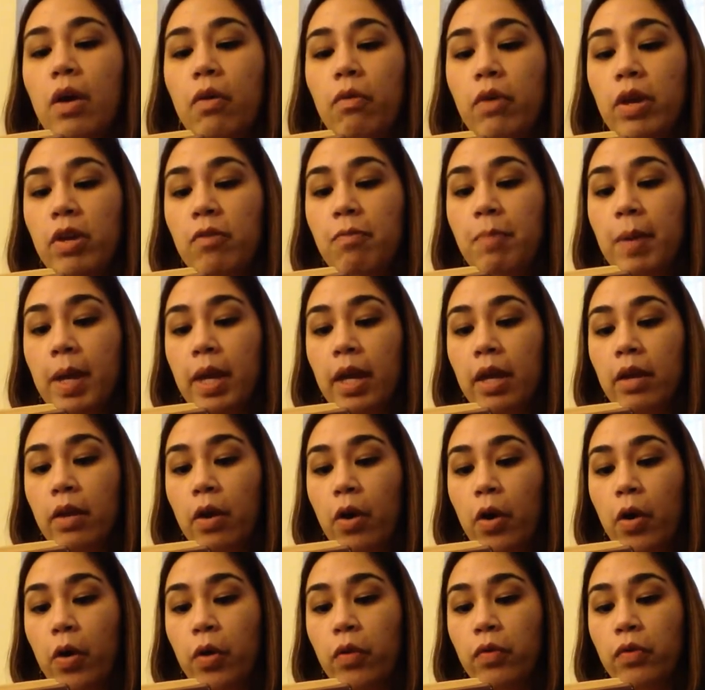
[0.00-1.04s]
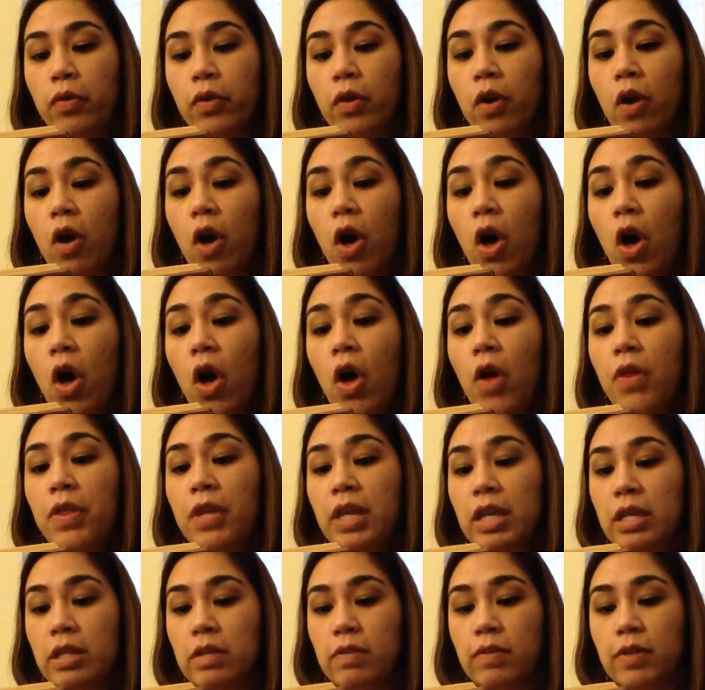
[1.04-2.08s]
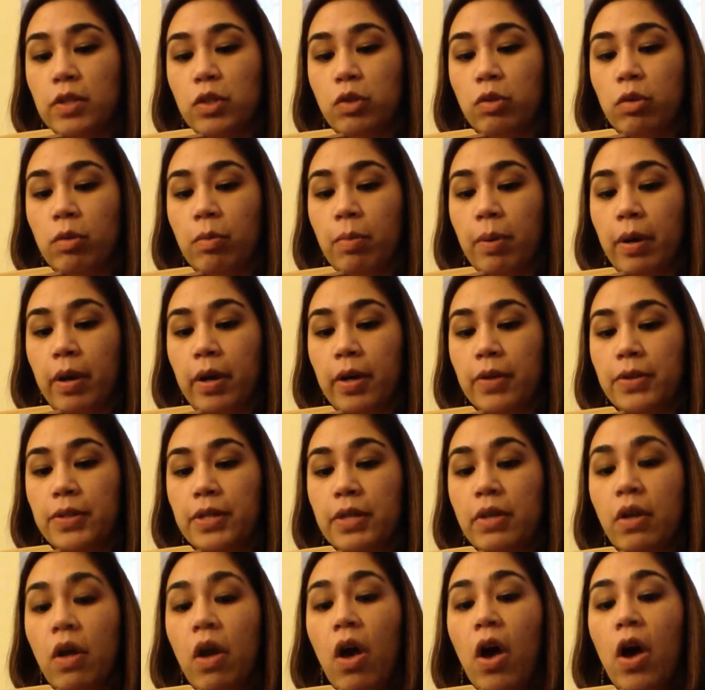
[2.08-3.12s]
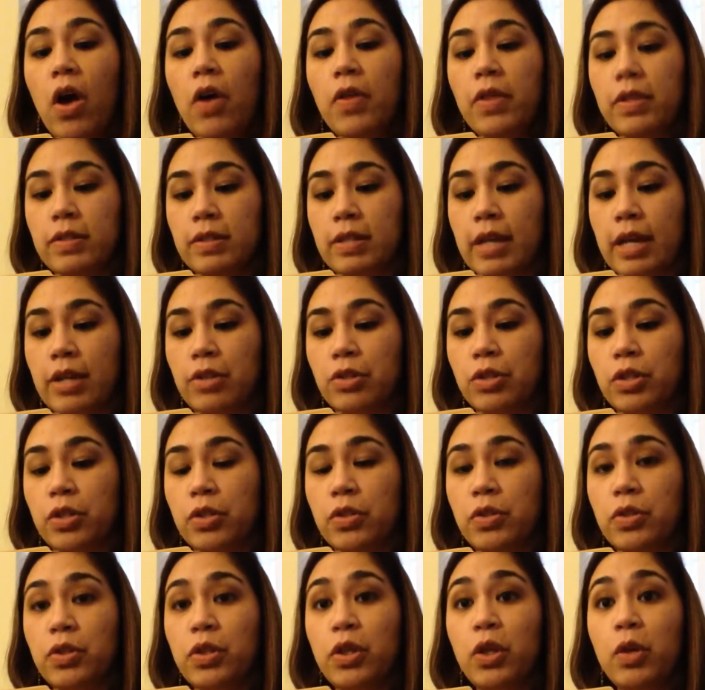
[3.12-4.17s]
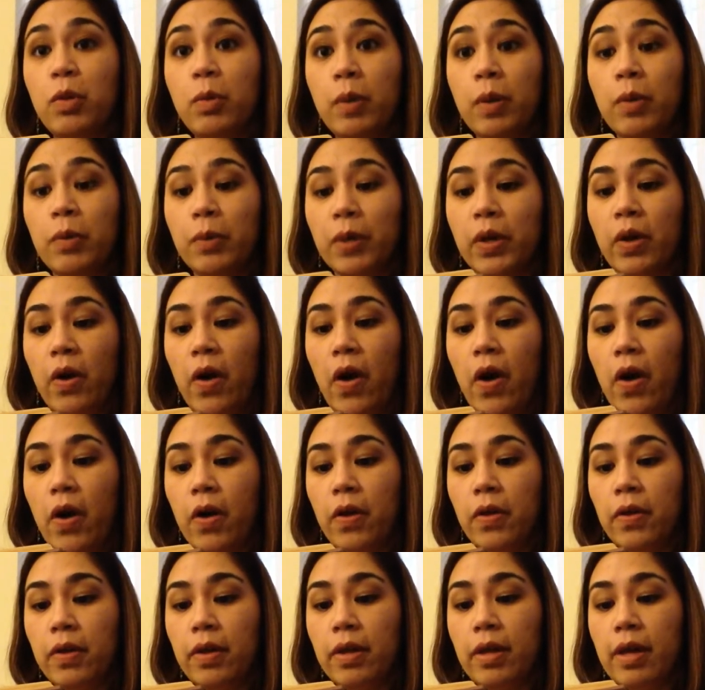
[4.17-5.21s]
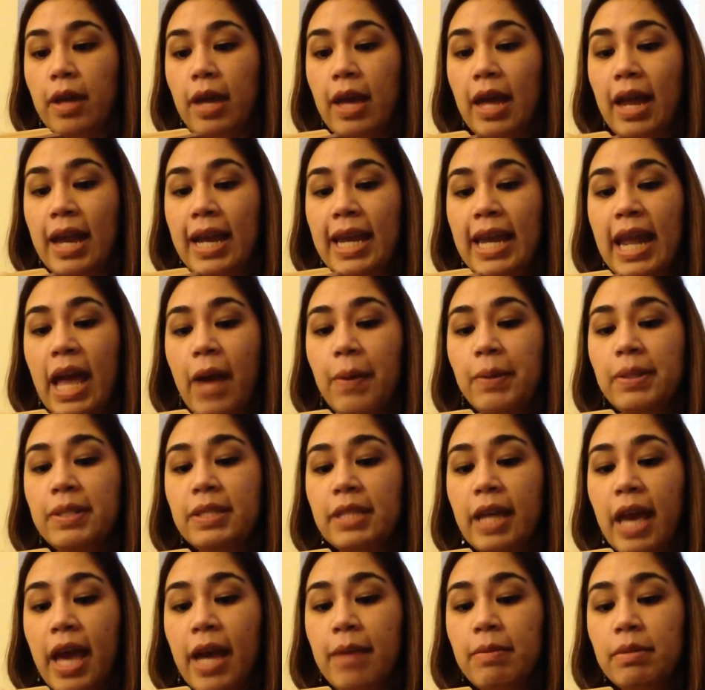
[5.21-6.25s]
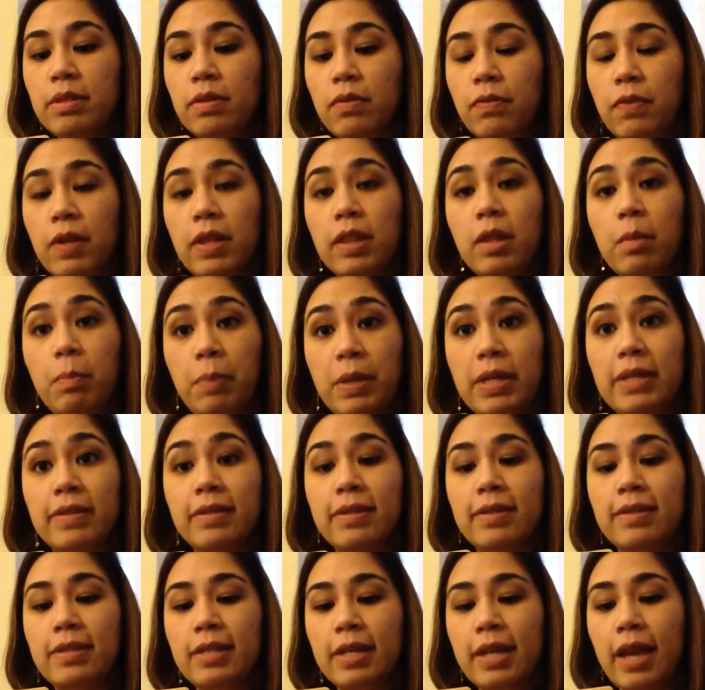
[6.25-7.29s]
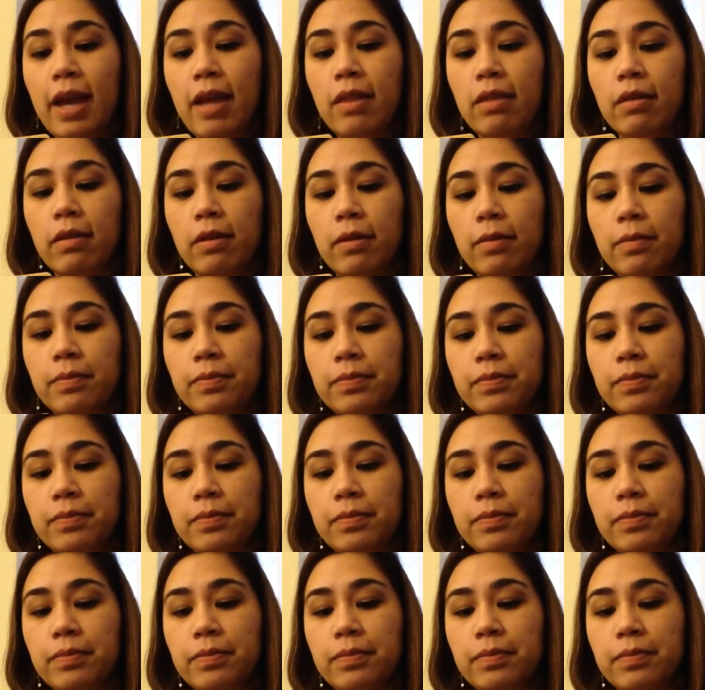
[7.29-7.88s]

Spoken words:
We've been over all the individual parts and all the sections, you will recall. Now it's time to fit the pieces together."